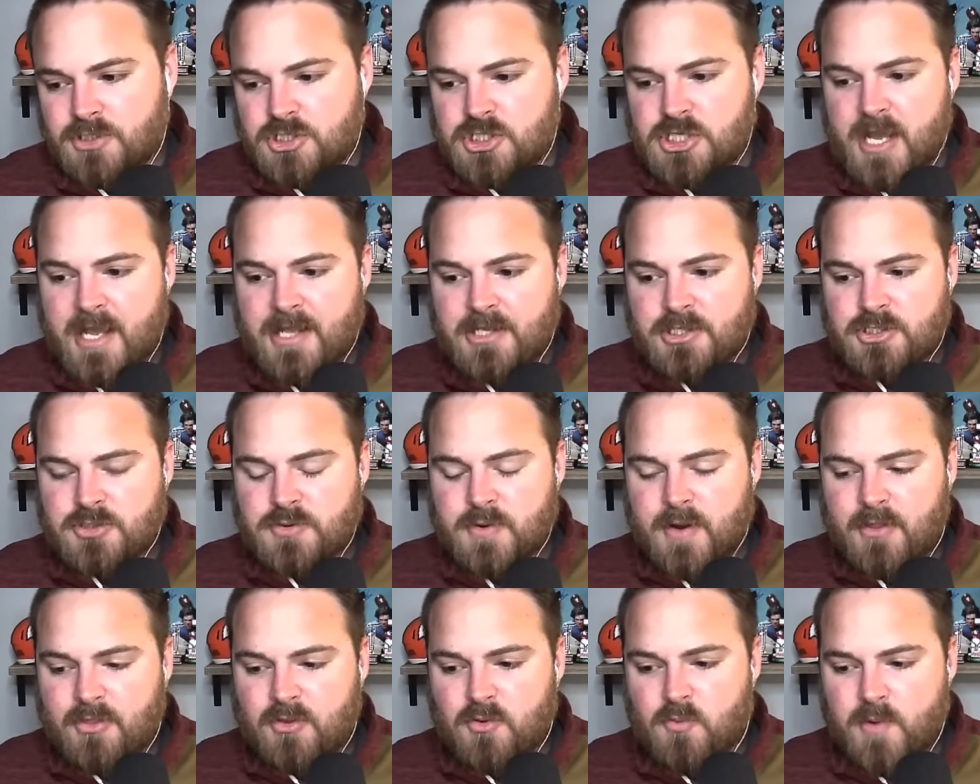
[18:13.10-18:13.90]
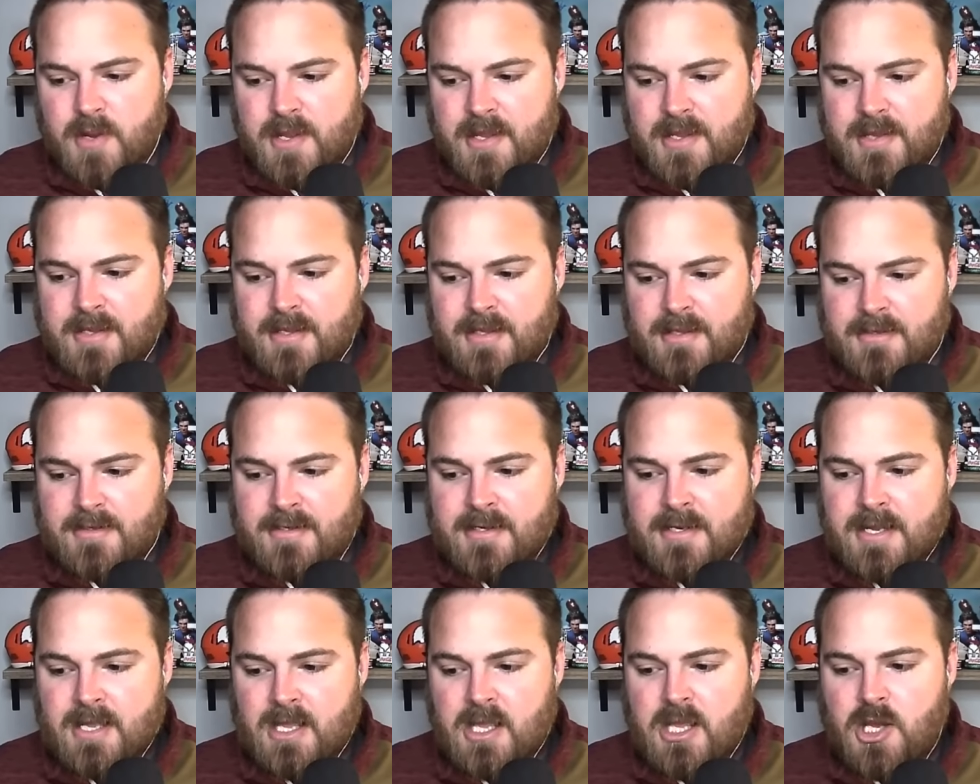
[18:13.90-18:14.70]
change throughout the week.
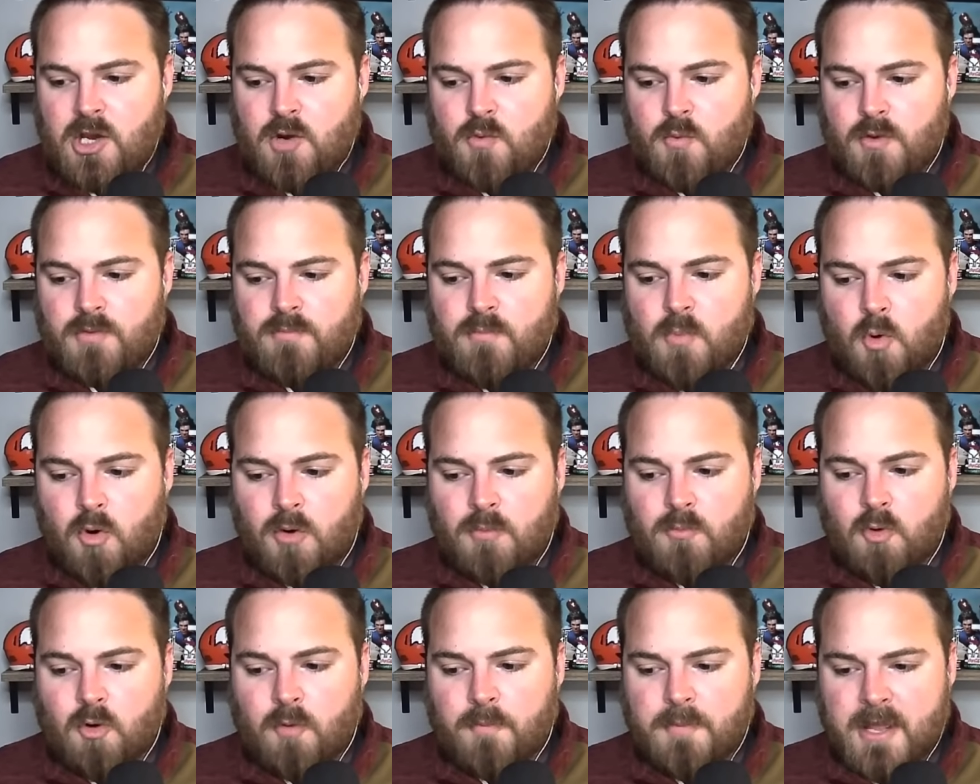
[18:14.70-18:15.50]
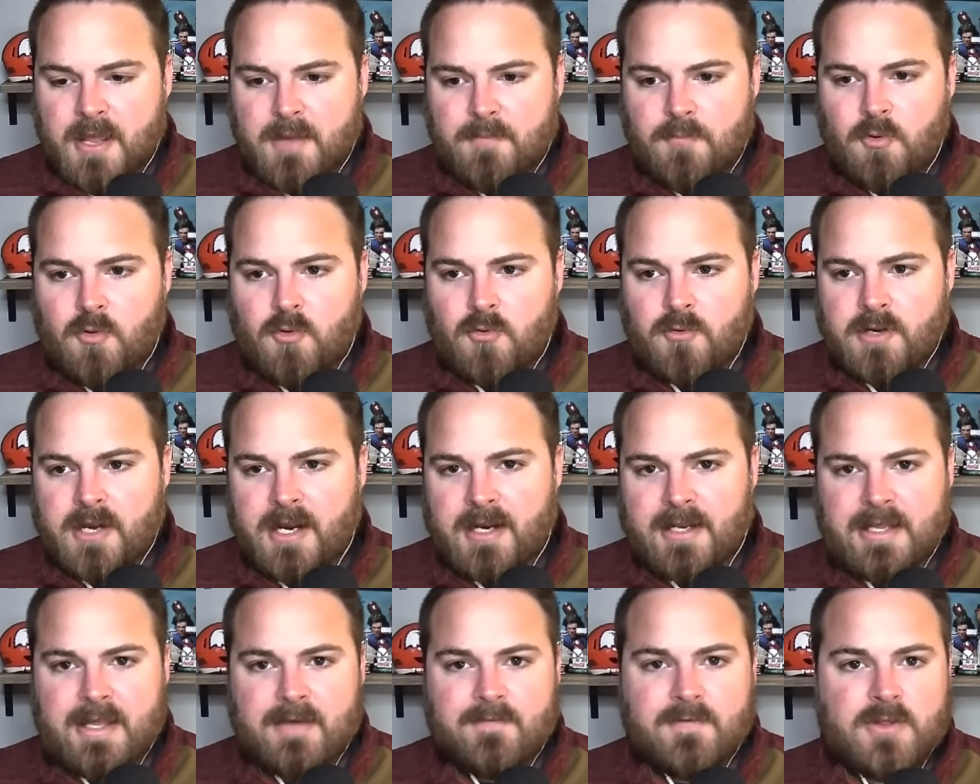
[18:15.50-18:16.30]
And with more and more people
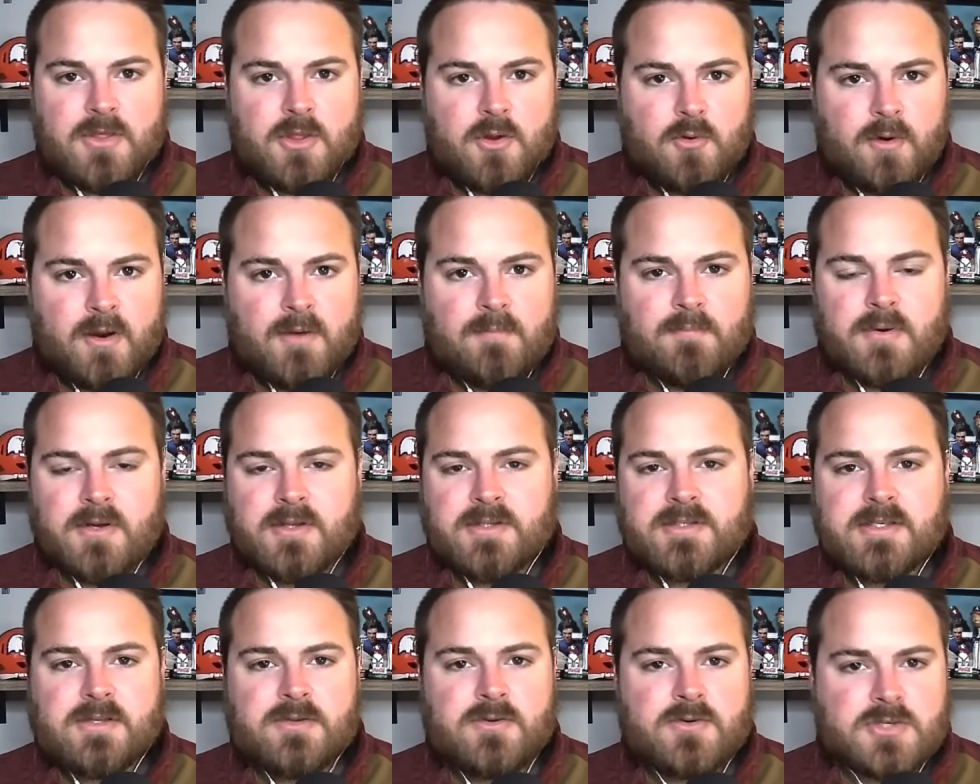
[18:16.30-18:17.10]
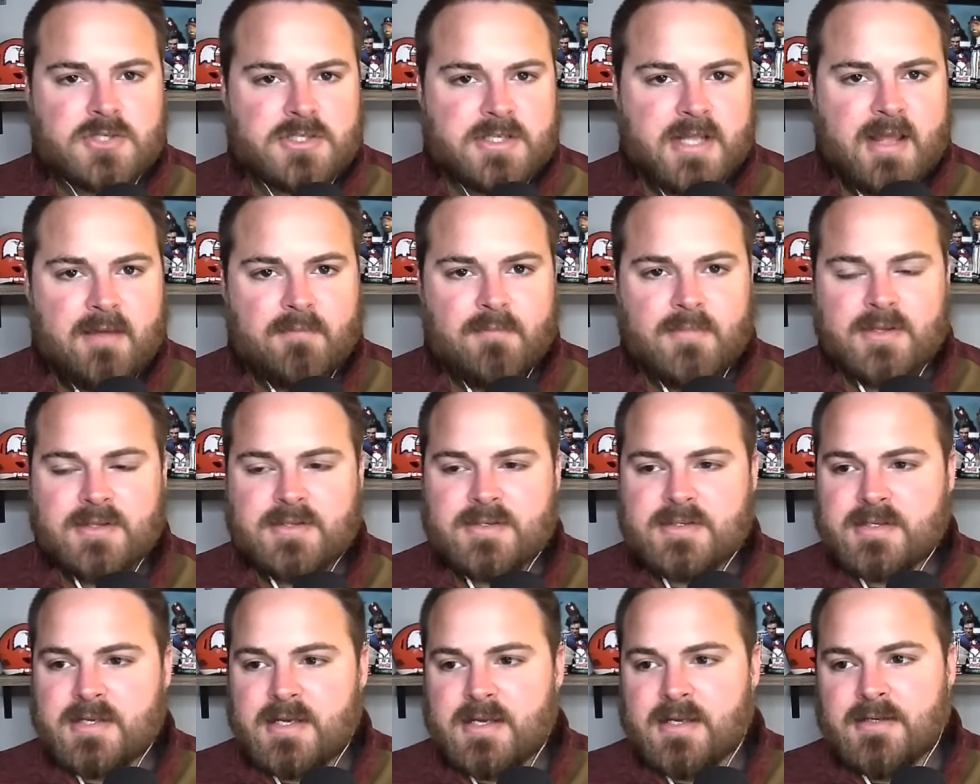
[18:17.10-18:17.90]
kind of giving their inputs and their
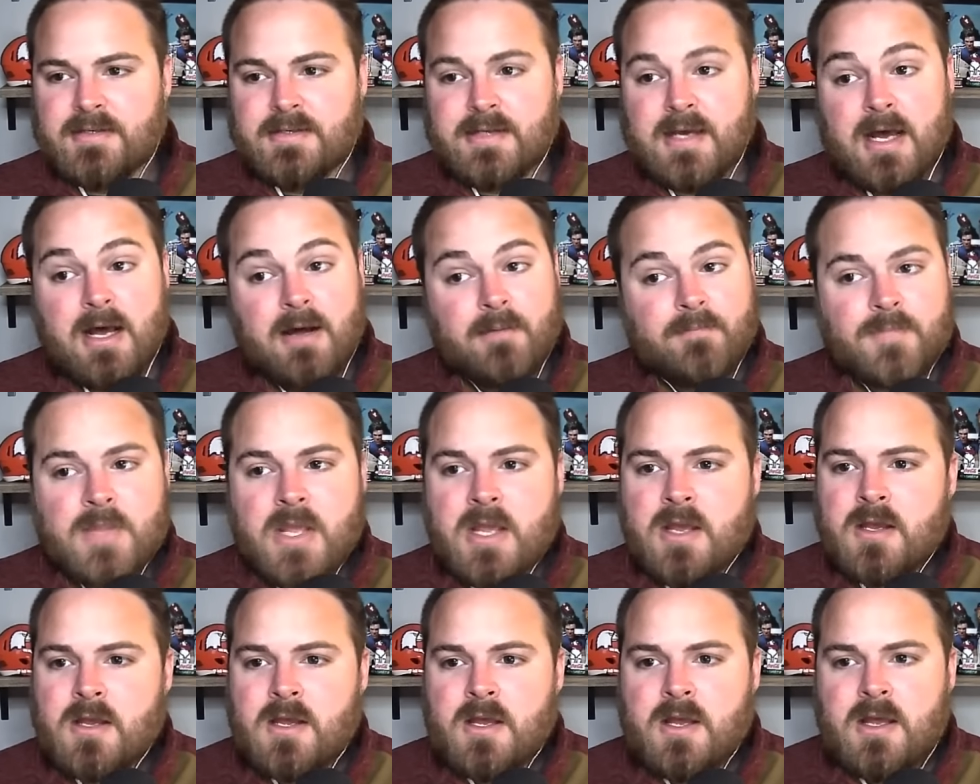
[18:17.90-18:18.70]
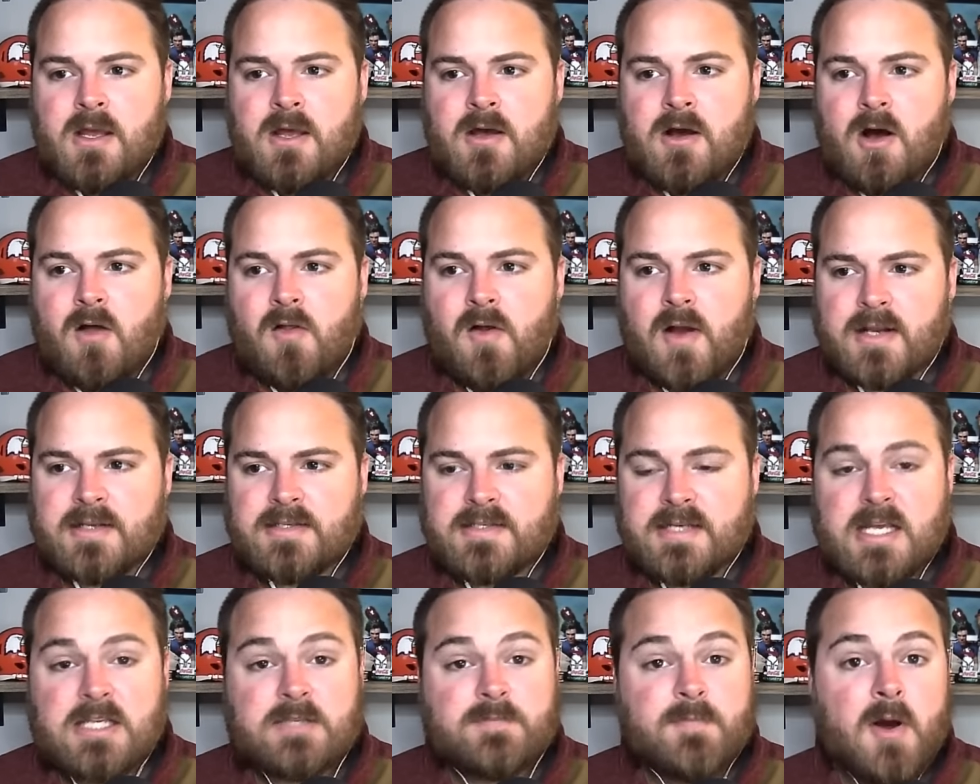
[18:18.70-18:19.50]
statements. And all I
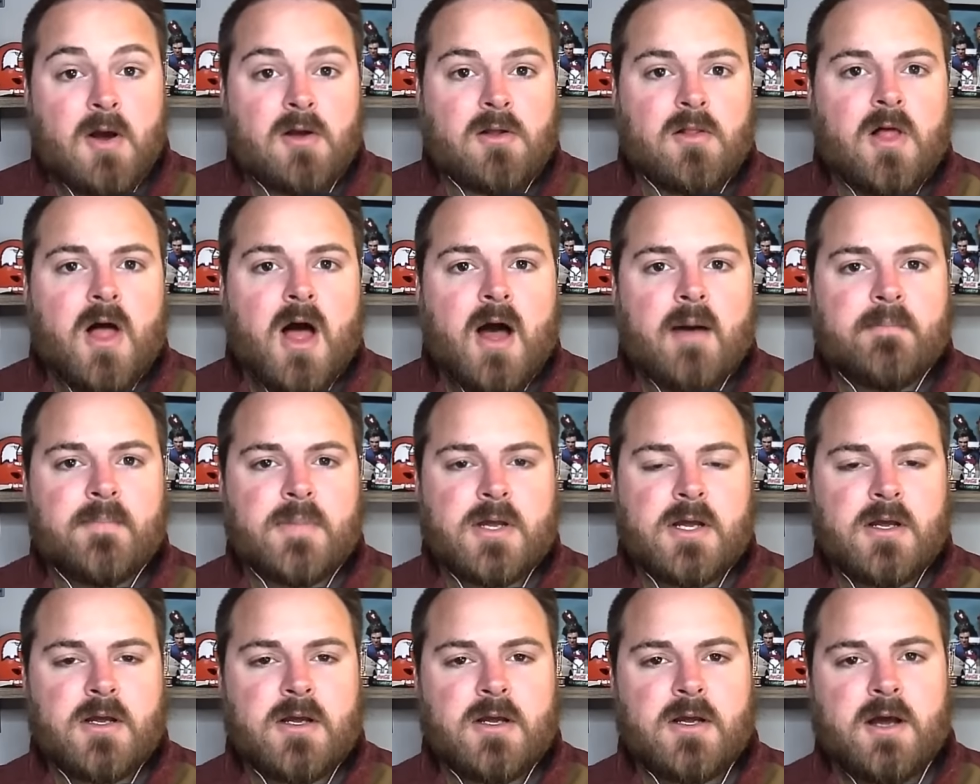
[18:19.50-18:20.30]
can say is buckle up.